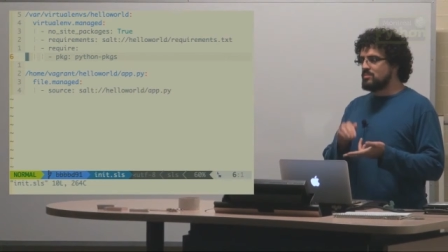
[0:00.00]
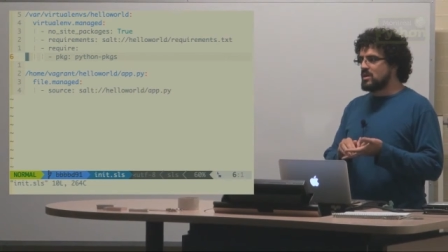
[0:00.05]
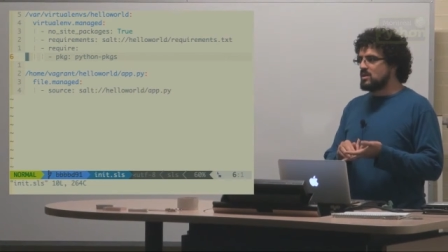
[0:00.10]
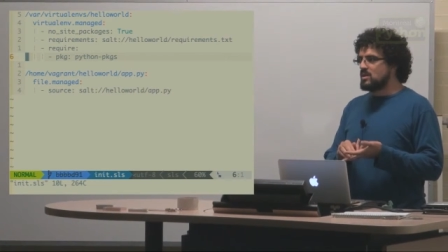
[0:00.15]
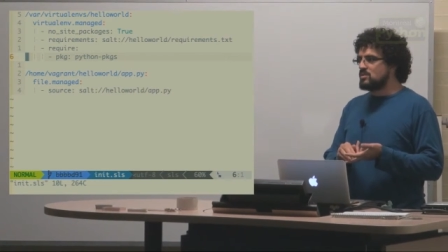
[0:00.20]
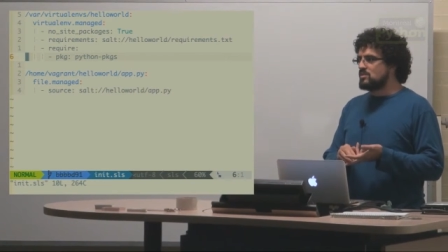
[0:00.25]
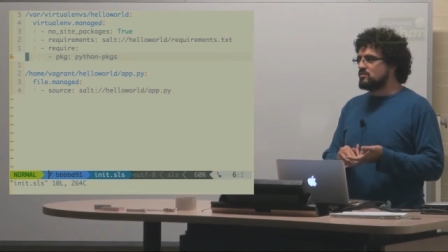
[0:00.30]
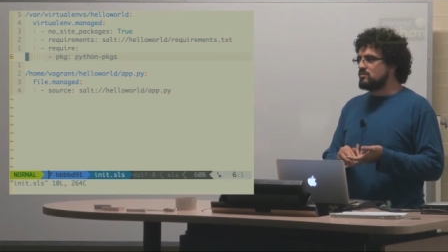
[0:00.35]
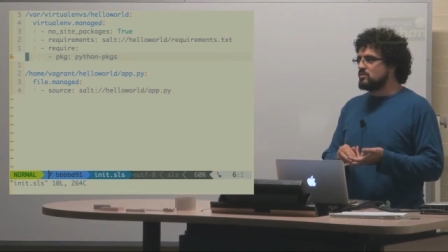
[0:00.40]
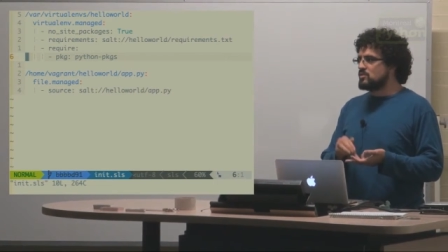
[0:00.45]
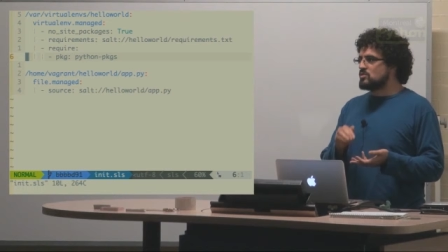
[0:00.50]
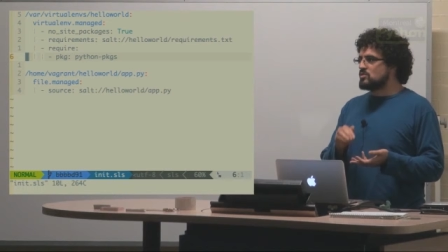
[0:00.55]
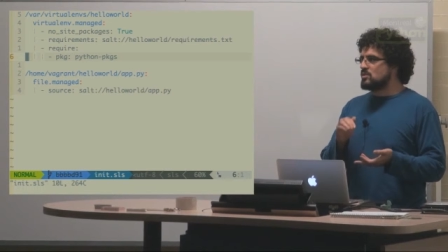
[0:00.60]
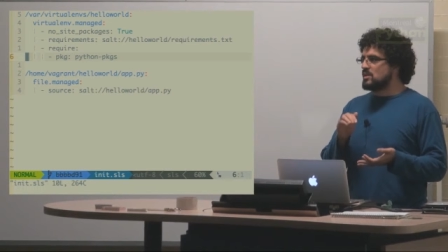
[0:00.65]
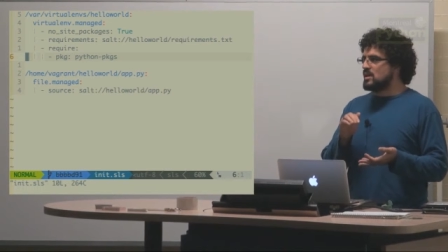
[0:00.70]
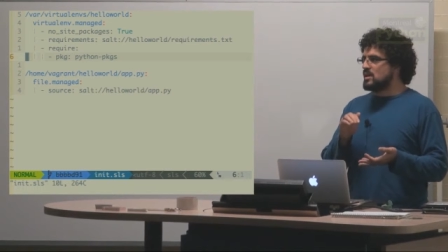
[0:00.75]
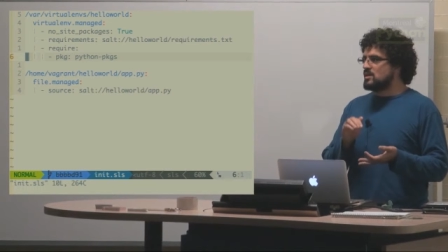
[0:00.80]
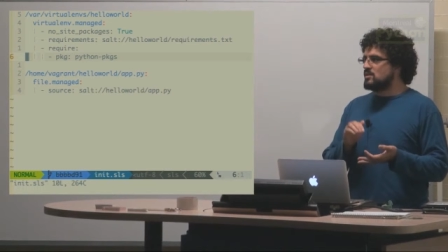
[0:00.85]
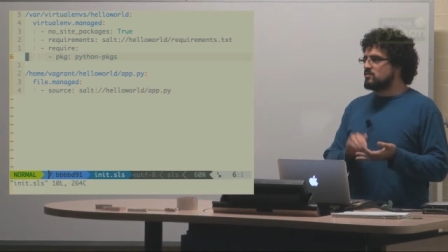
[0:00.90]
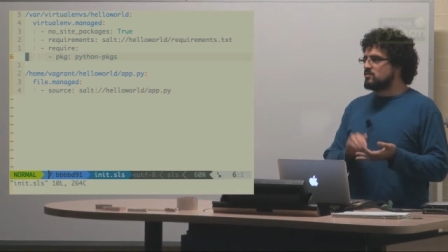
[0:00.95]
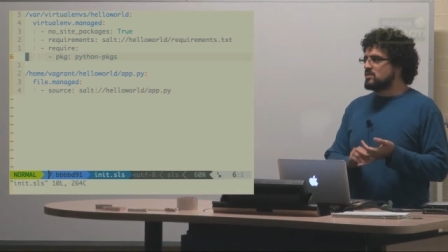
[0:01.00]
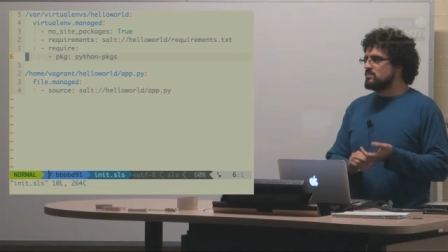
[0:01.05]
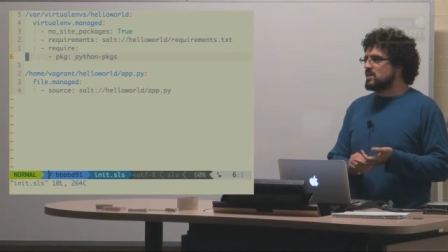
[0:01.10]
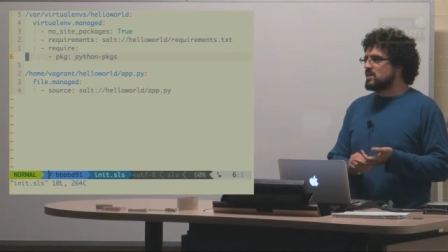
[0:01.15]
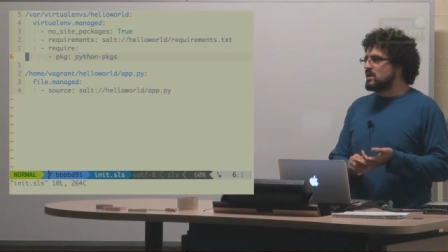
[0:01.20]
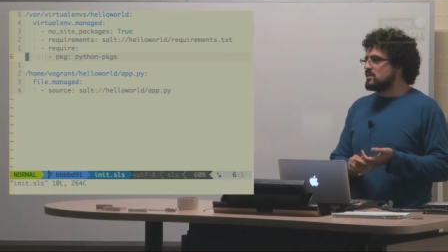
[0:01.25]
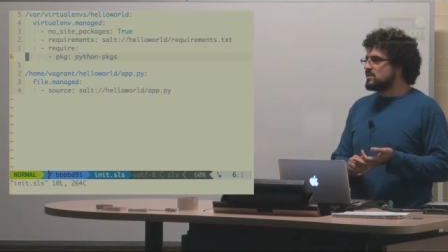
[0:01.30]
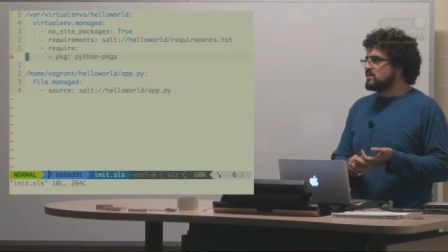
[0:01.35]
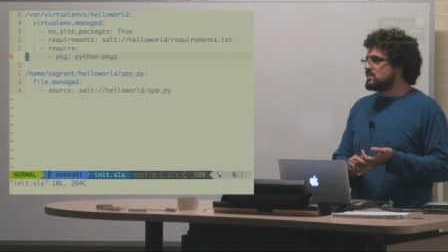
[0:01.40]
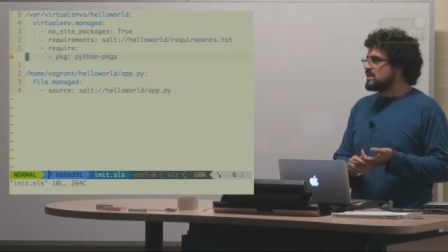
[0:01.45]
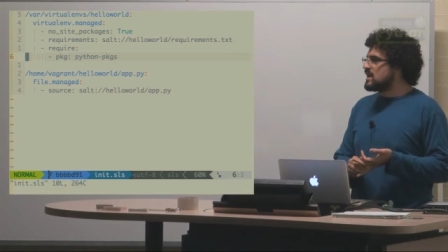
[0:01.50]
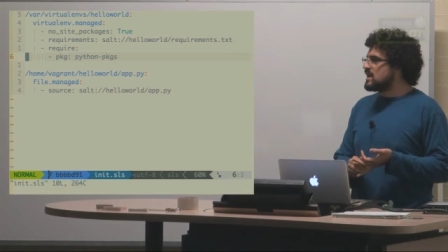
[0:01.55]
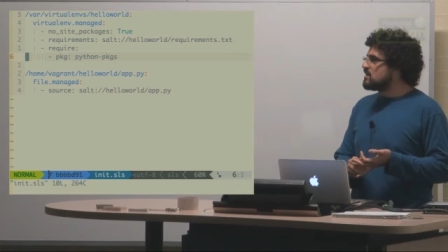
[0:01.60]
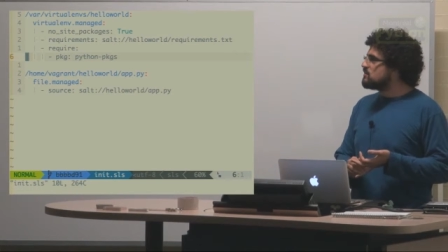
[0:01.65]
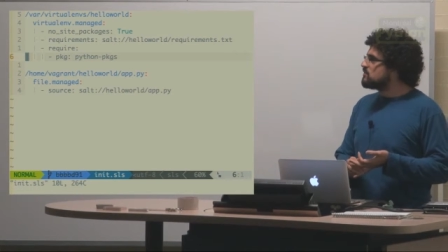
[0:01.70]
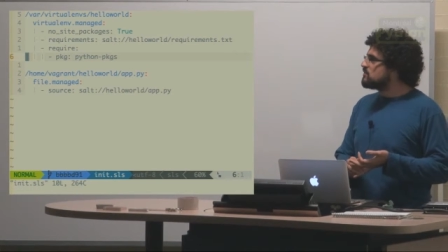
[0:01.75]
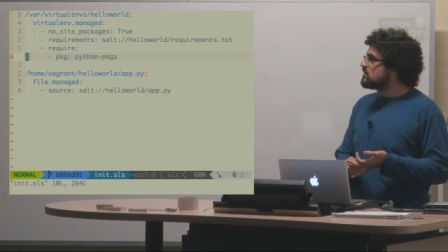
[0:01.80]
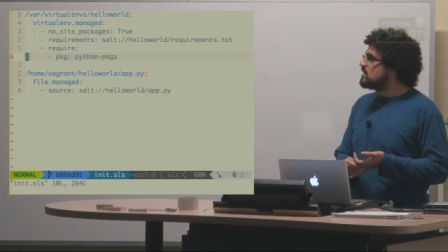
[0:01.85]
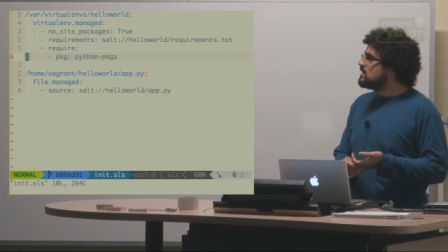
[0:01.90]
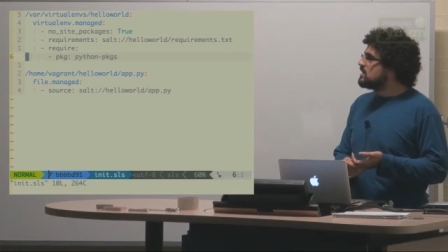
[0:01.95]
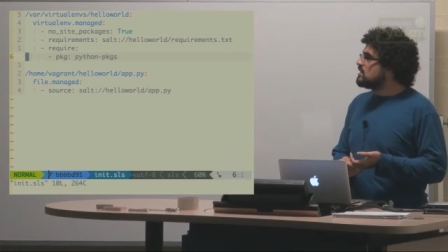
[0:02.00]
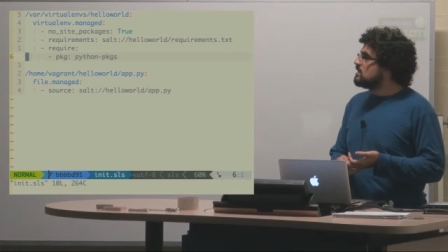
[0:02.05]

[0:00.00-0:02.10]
Python virtual env, and Python dev.